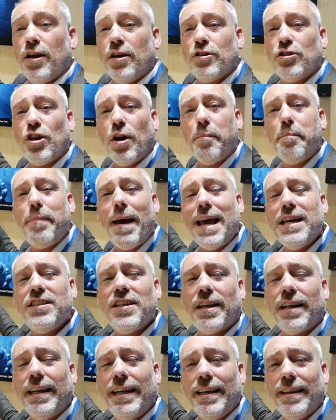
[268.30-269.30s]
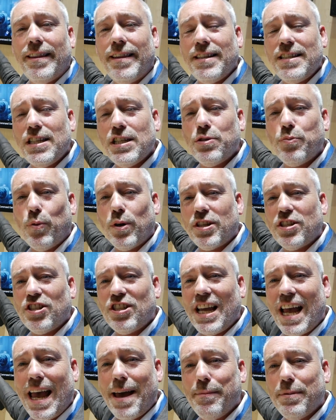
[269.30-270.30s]
So basically, this is what
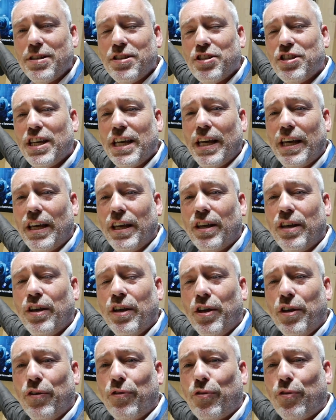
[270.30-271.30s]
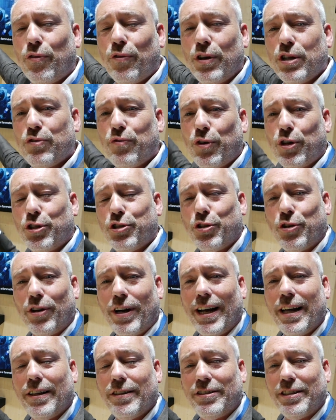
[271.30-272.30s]
Sam is seeing through his virtual
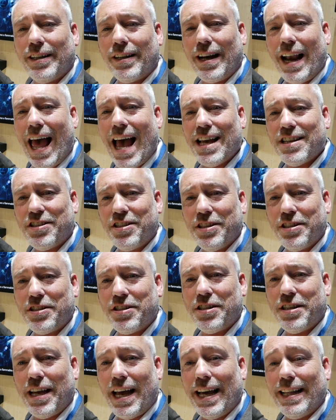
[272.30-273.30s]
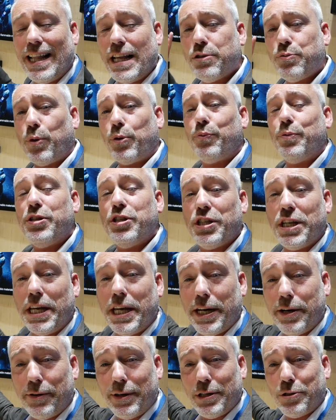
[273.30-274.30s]
reality glasses. Uh, that's what we see
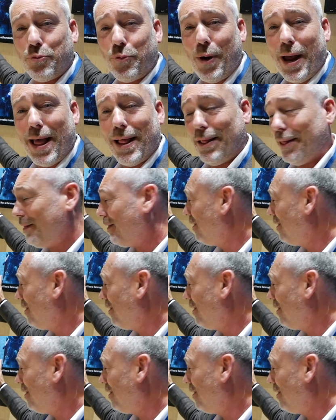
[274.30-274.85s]
here as well.